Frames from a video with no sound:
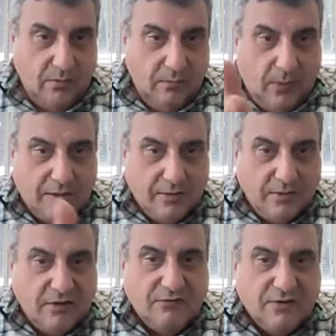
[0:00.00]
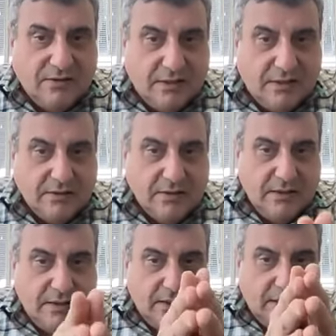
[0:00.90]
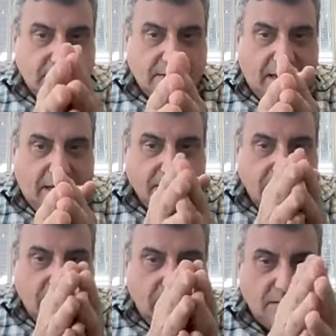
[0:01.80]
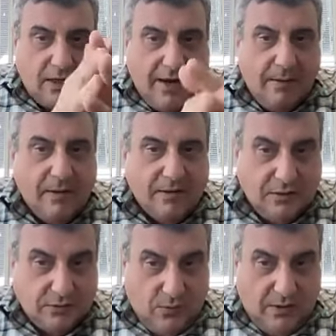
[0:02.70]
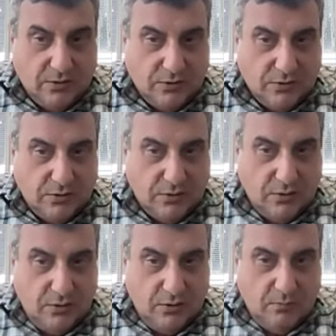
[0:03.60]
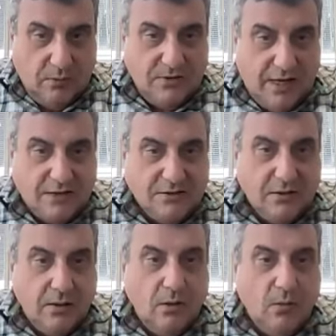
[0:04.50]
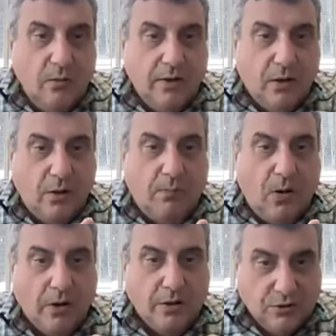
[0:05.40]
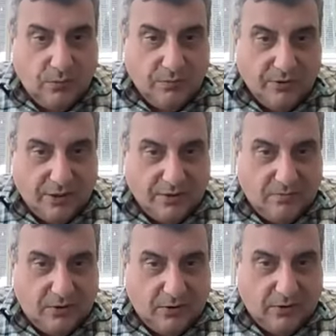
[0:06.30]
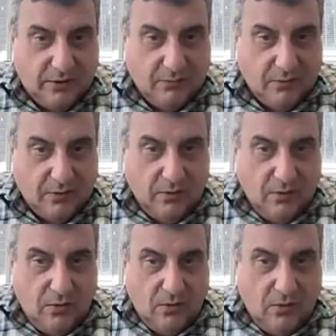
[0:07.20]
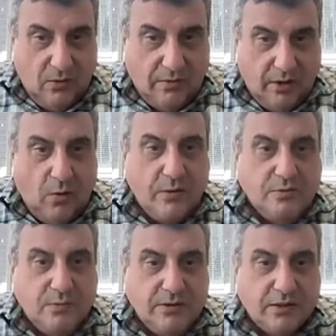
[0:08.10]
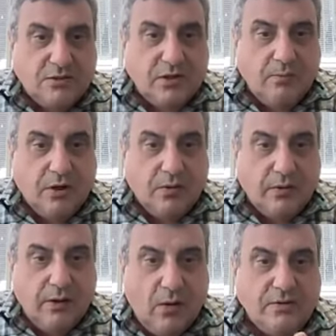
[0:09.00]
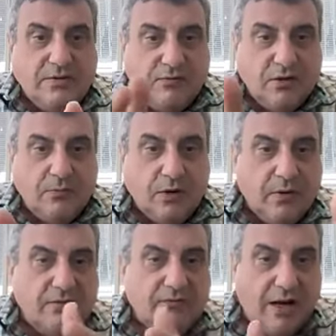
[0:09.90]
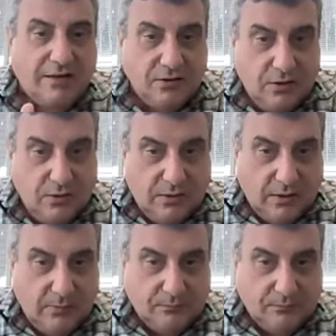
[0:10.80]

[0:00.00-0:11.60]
But the difference is that dynamic situations possess what we call partial predictability. They always predict some degree, they always have some degree of continuity,